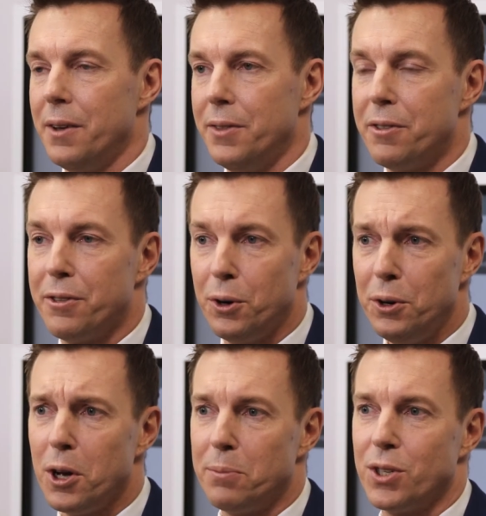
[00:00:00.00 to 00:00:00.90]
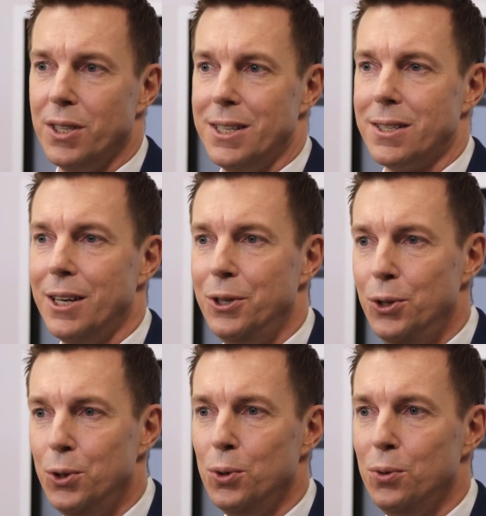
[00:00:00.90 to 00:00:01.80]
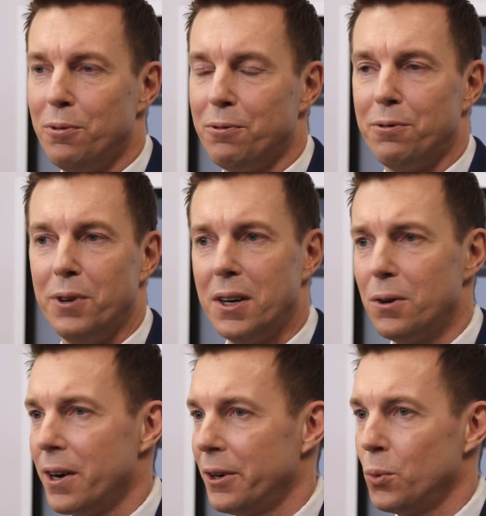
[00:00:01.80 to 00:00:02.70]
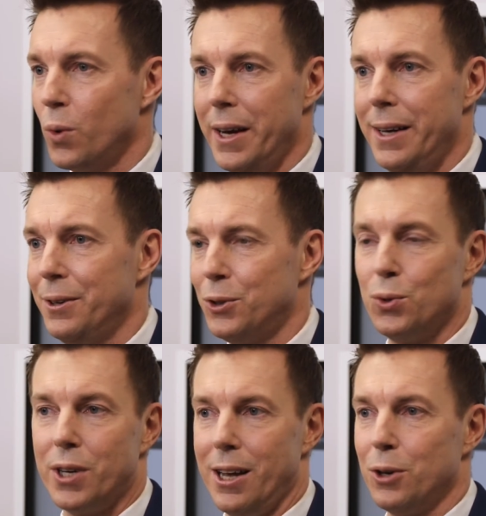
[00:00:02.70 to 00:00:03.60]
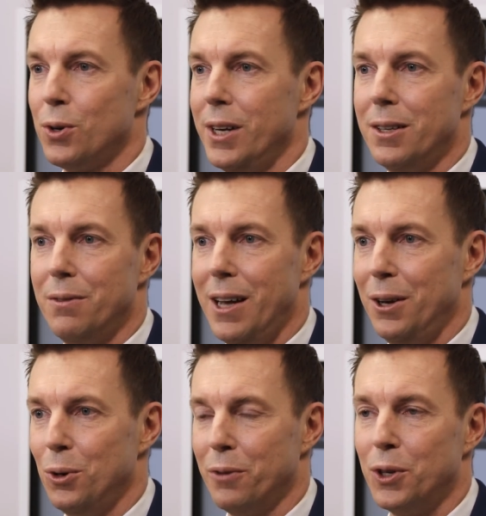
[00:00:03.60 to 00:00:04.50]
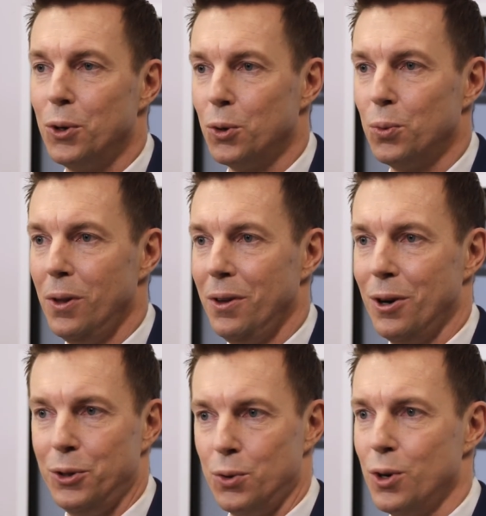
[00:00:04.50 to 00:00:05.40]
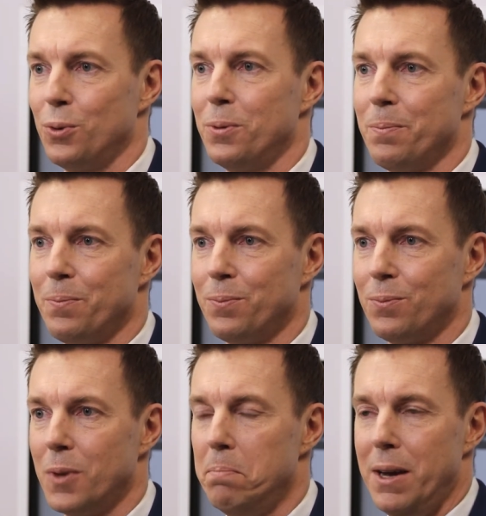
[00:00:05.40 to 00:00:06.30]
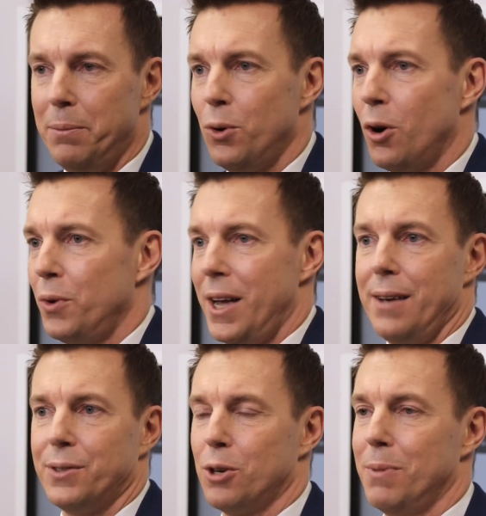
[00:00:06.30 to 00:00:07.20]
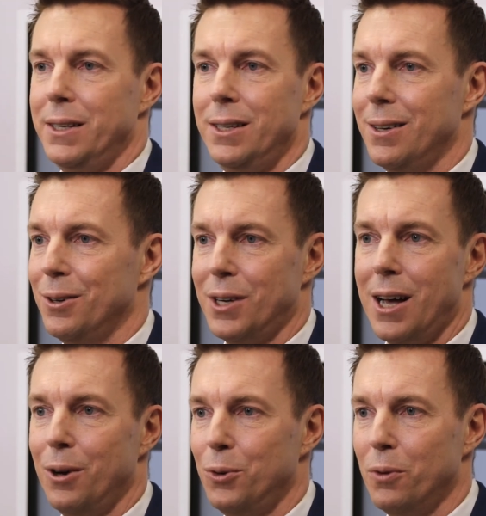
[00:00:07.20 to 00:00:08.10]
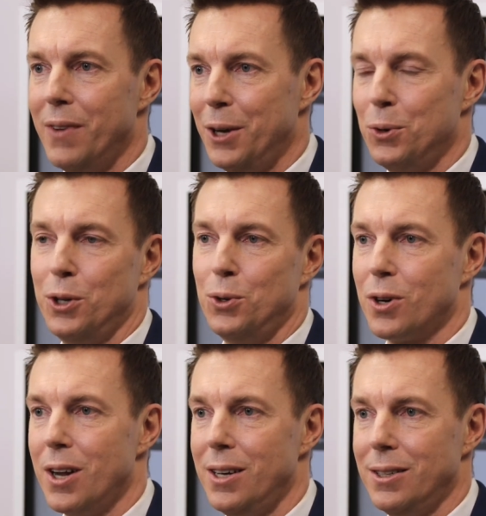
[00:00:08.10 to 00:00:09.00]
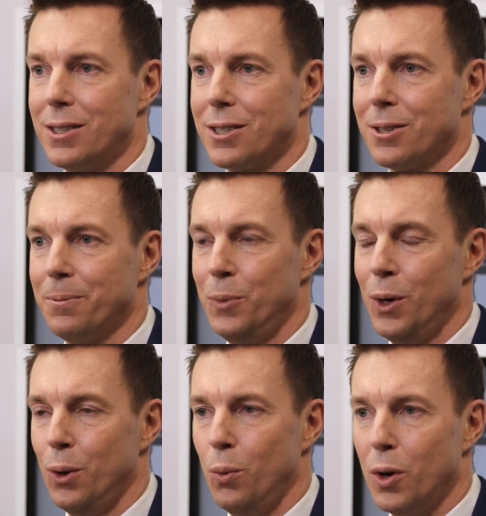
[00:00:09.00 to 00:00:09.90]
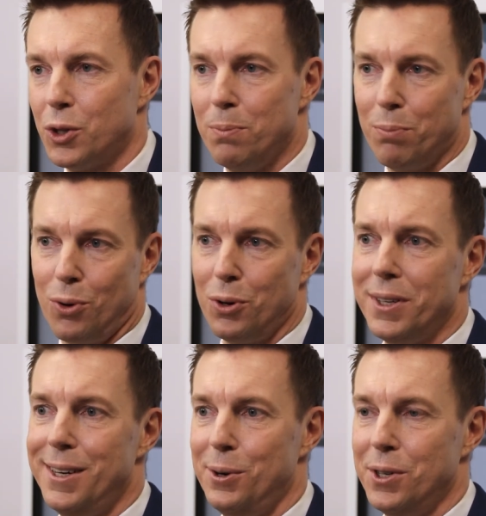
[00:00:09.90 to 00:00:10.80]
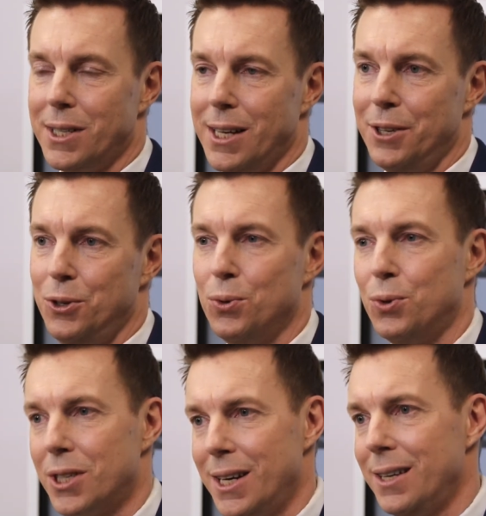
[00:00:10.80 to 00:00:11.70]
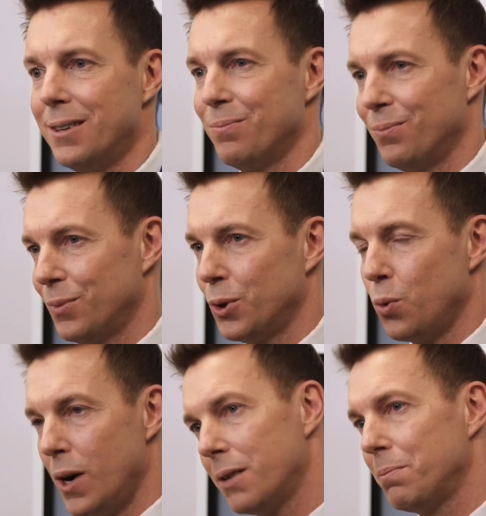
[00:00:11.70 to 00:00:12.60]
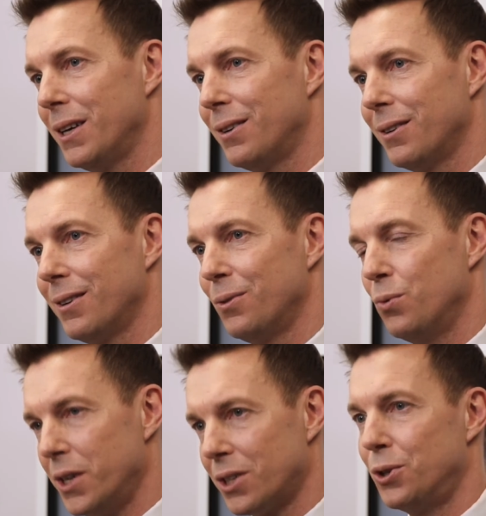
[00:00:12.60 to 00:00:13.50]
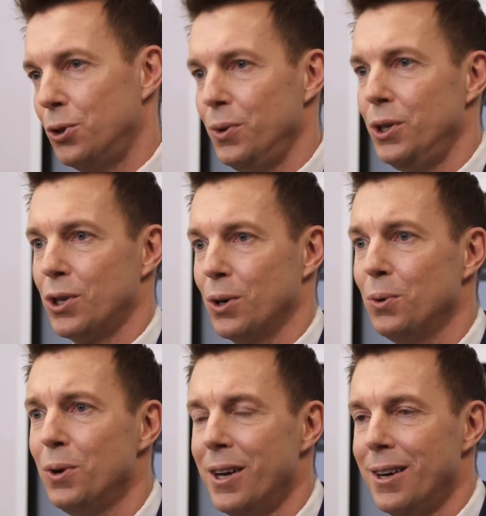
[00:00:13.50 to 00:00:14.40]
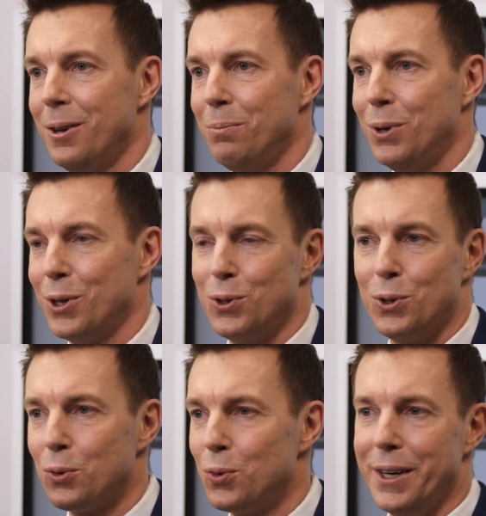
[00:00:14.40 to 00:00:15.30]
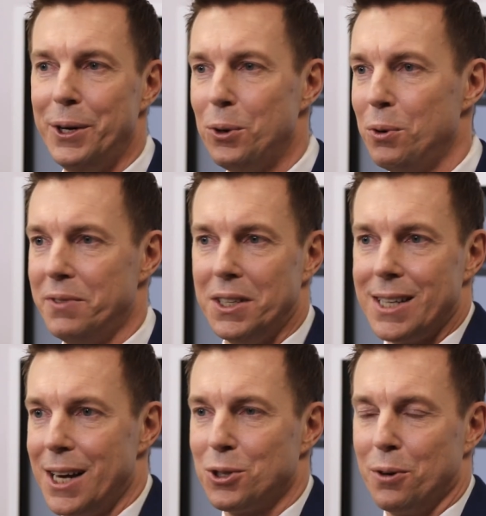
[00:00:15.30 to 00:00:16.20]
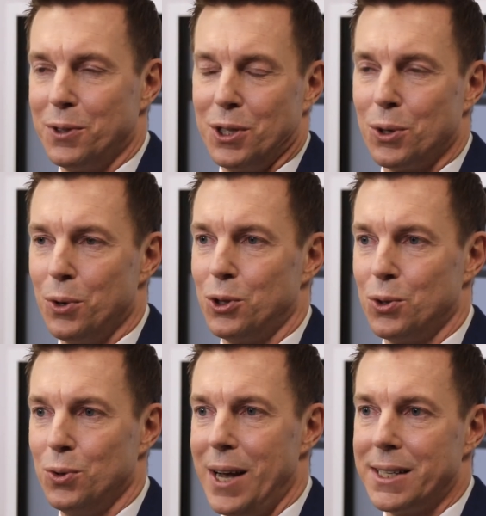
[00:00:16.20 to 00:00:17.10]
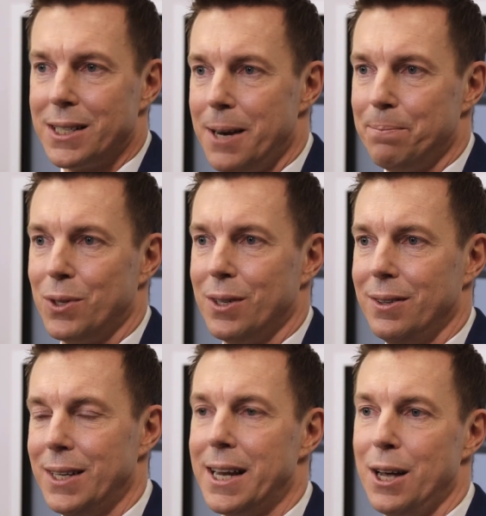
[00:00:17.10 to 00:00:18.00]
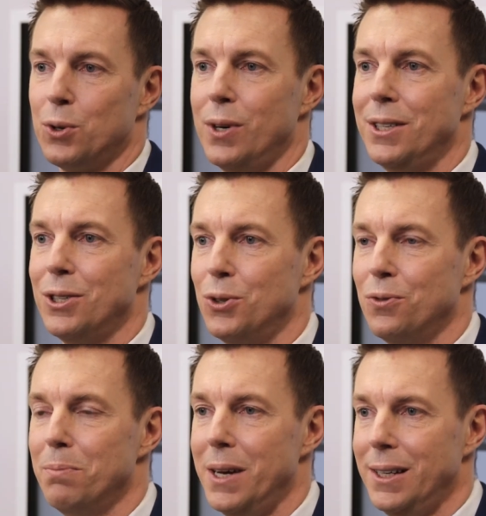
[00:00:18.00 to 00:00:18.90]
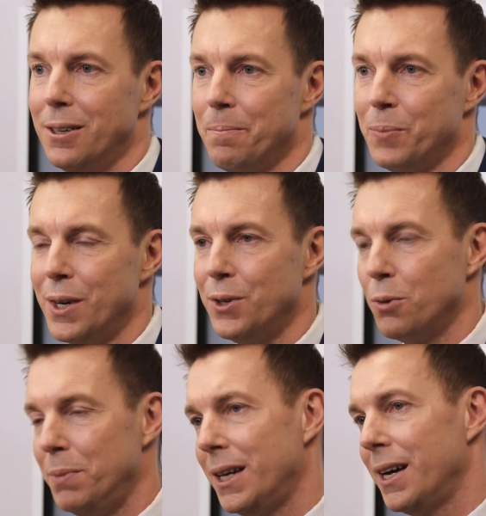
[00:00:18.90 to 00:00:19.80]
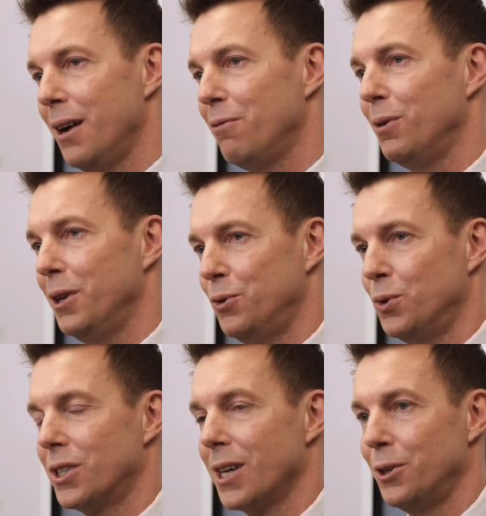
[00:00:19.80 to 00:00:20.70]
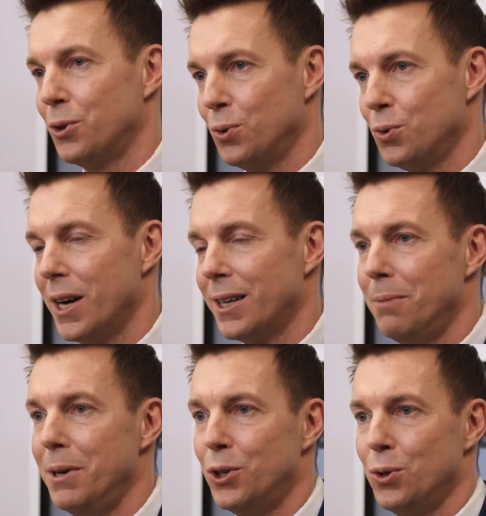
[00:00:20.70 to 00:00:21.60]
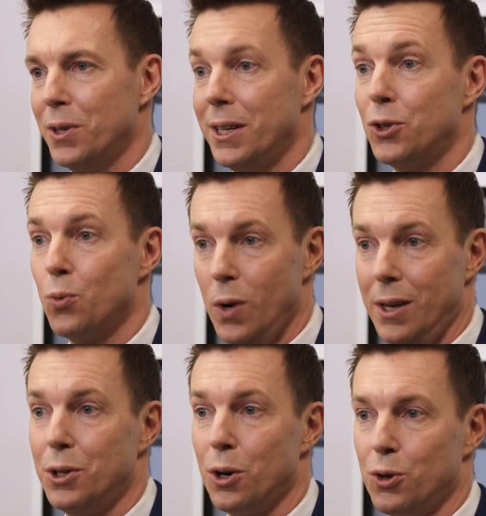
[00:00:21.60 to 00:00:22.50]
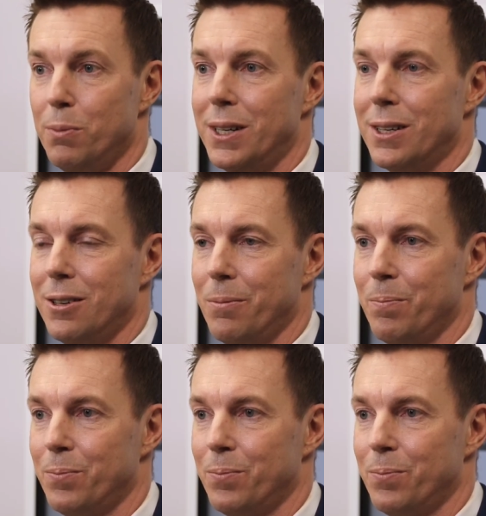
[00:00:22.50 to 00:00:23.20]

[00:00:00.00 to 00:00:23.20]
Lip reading: The third option is that you figure out a way to calculate the value of the goodwill on your own. Maybe you already have some idea on how you evaluate your clients. What's important here is that you take quite a big risk doing so, because you don't really know if the tax office is going to accept the calculations you've made. So be careful if you decide to do that and make sure that it's well documented.